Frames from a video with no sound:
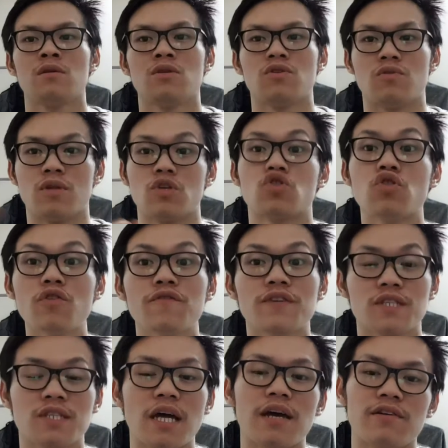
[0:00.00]
So the truth
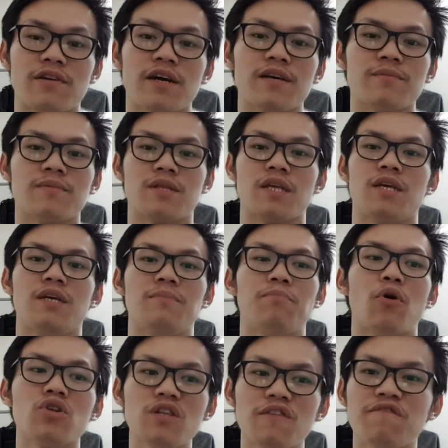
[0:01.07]
is that, right, the
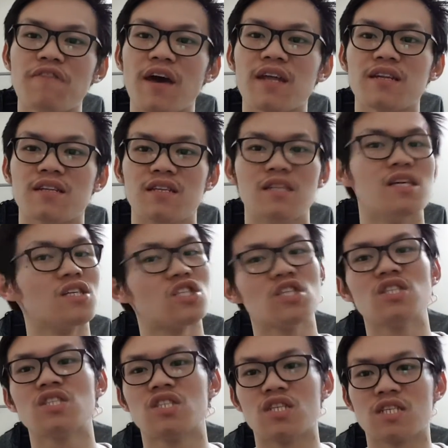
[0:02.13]
body fat
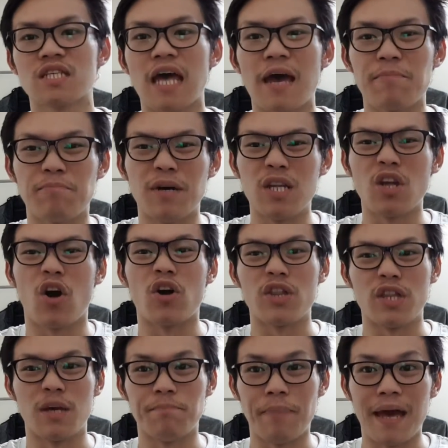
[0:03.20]
doesn't just happen
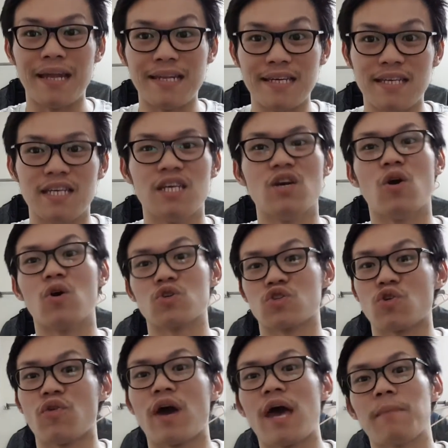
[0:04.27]
on the belly, it
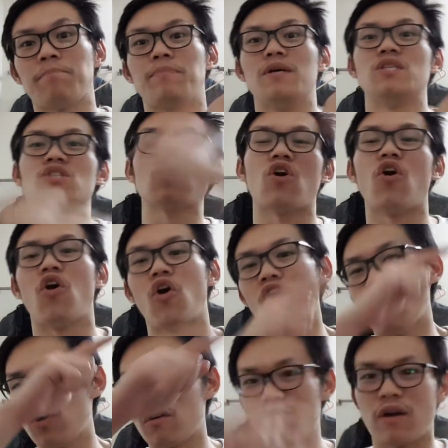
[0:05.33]
also happens
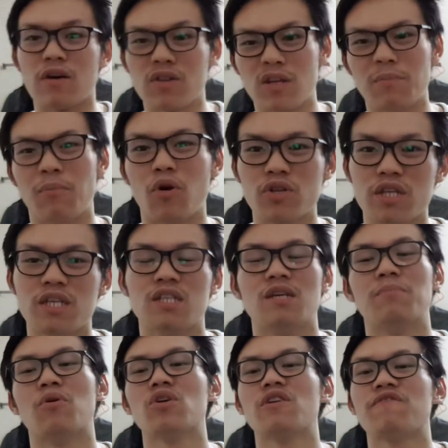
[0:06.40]
all around the body. The
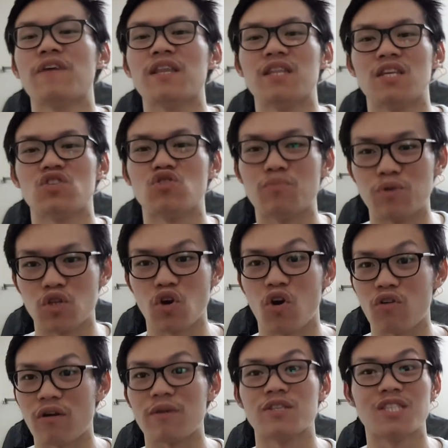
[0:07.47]
body fat distributed all
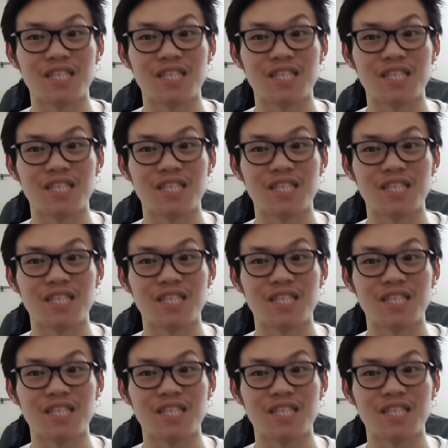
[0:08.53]
around.